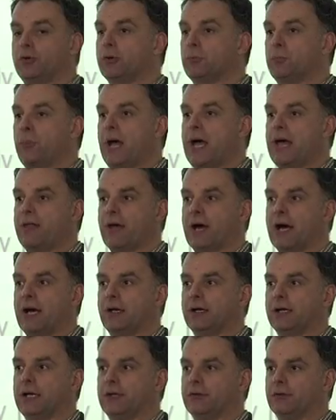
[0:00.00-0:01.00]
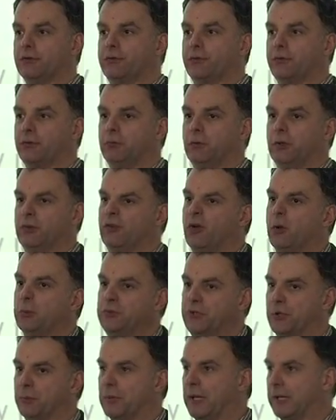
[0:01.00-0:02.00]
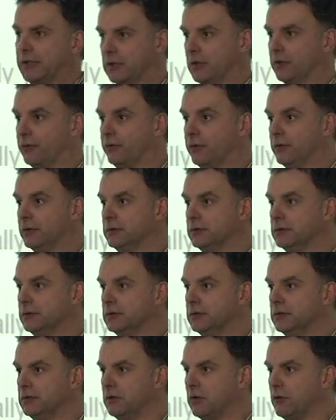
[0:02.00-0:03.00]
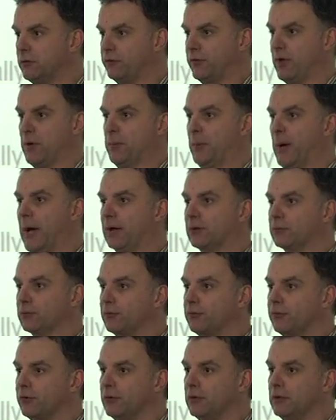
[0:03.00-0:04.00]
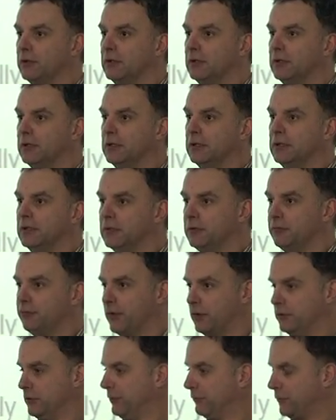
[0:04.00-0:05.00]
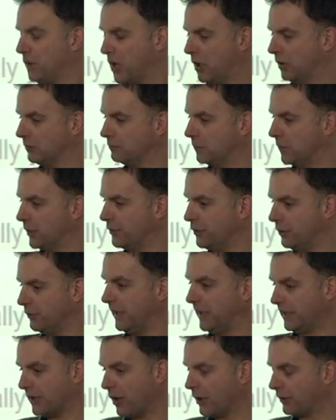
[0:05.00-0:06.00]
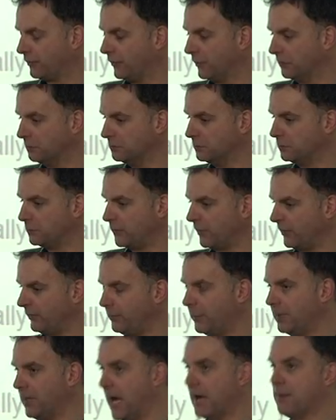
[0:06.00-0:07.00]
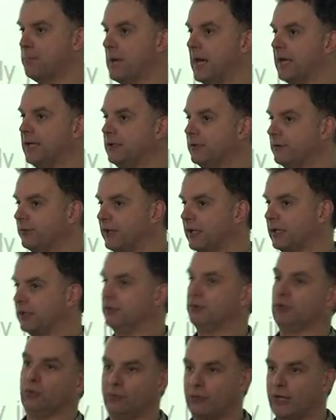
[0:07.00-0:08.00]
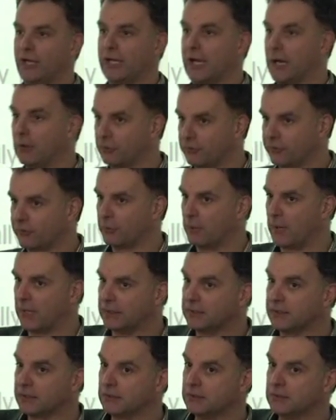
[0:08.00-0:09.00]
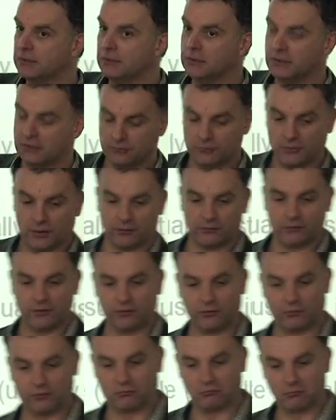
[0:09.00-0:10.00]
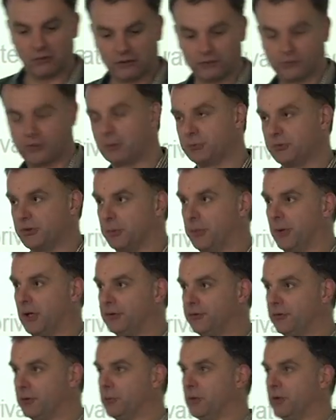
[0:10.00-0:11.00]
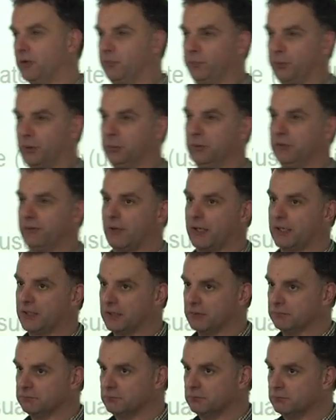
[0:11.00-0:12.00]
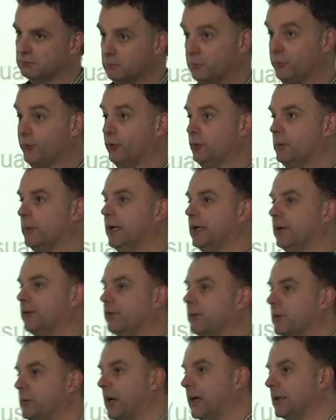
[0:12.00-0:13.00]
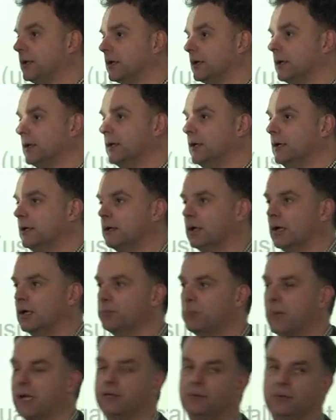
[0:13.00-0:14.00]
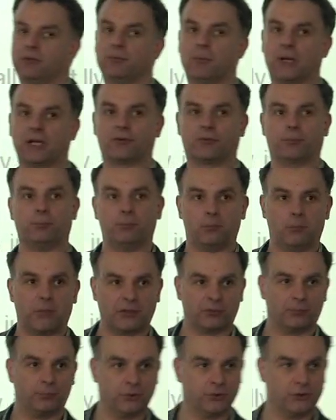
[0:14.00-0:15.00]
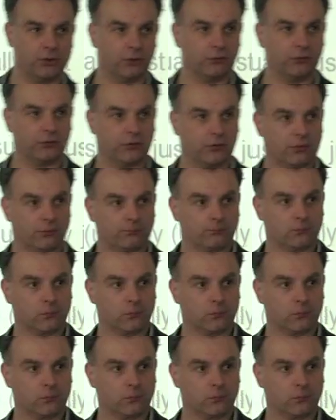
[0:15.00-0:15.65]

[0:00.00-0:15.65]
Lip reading: compare that against a Topshop necklace of £10. So you've got a unique item that's been handmade and taken you 10 hours to make versus a Topshop item that's probably taken 2 minutes to make and made with mass-produced